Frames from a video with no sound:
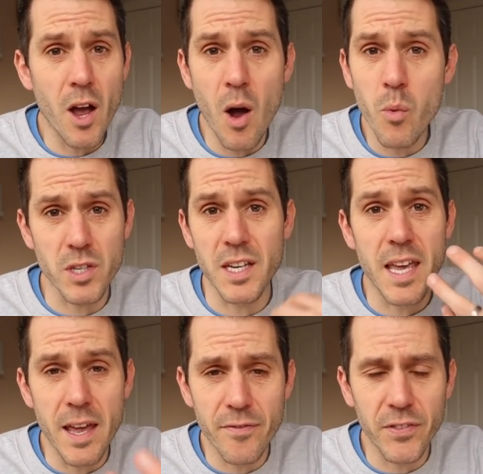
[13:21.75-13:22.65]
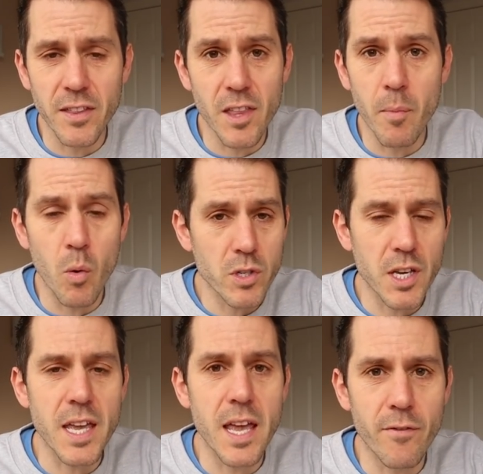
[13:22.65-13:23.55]
I wasn't gifted them, I
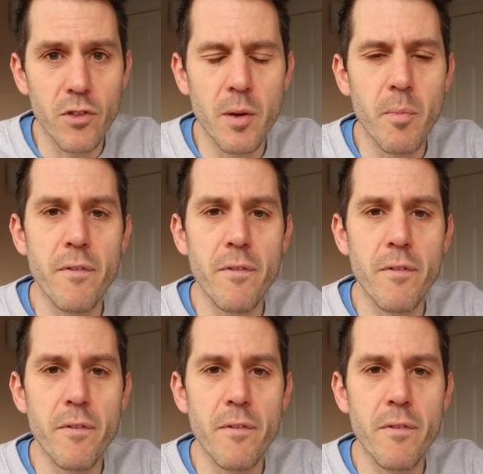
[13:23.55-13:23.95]
wasn't given them.